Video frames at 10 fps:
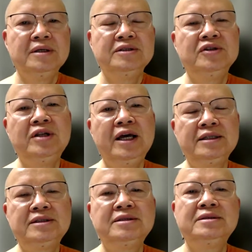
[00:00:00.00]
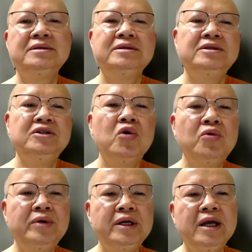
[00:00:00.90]
So next,
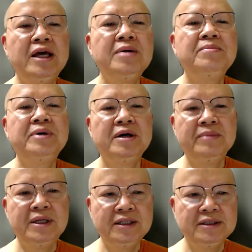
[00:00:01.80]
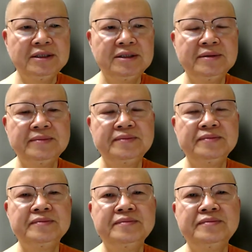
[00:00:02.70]
knowing impermanence.
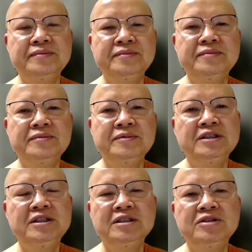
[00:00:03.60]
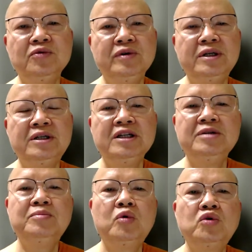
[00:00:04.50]
This is very
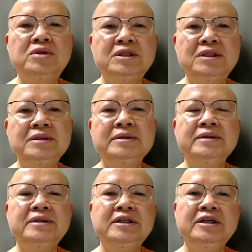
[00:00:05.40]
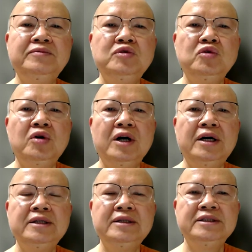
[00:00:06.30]
important if you
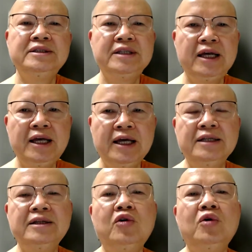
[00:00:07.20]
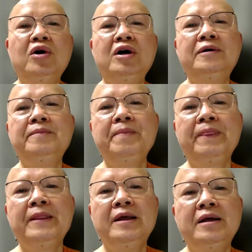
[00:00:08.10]
understand or
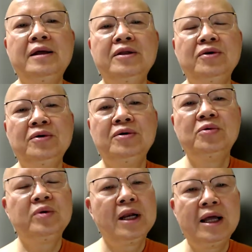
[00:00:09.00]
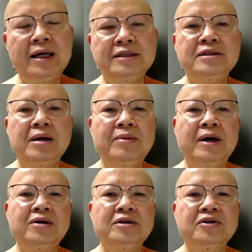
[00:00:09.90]
you realize
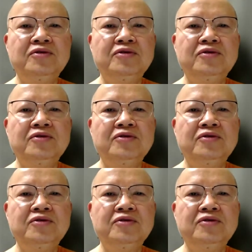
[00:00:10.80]
about the